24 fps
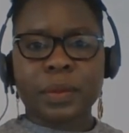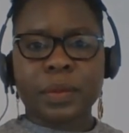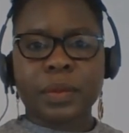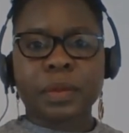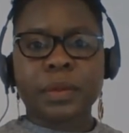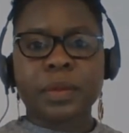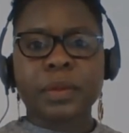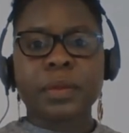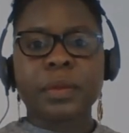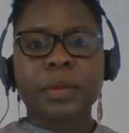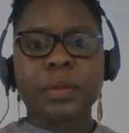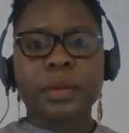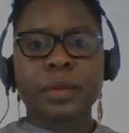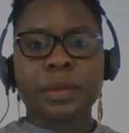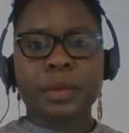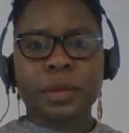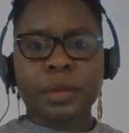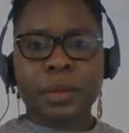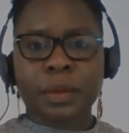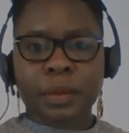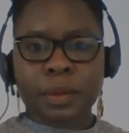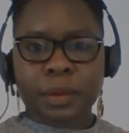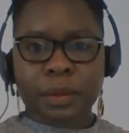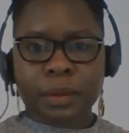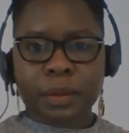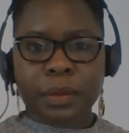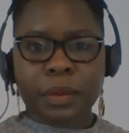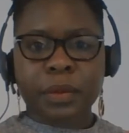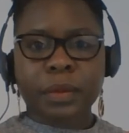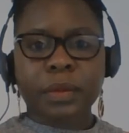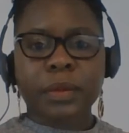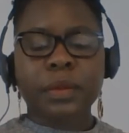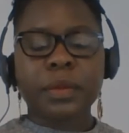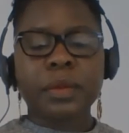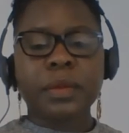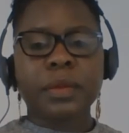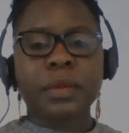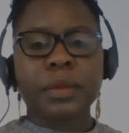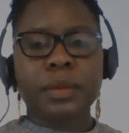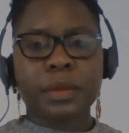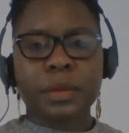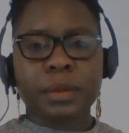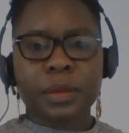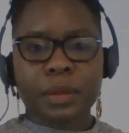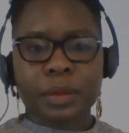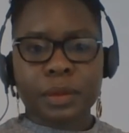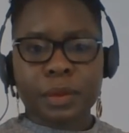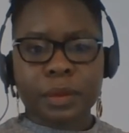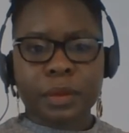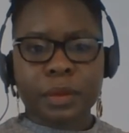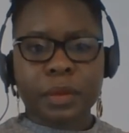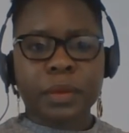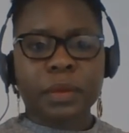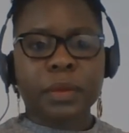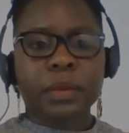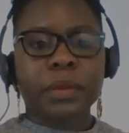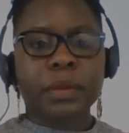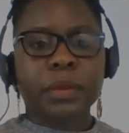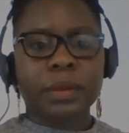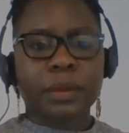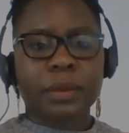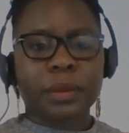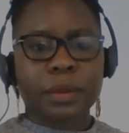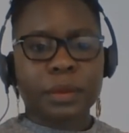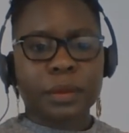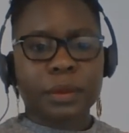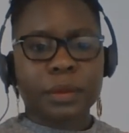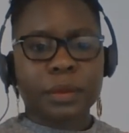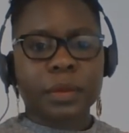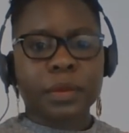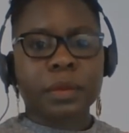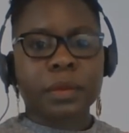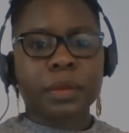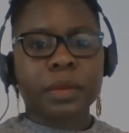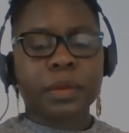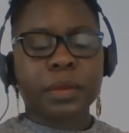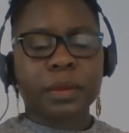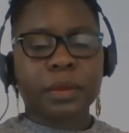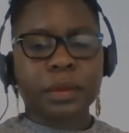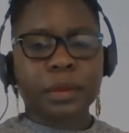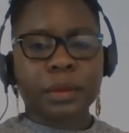[no speech]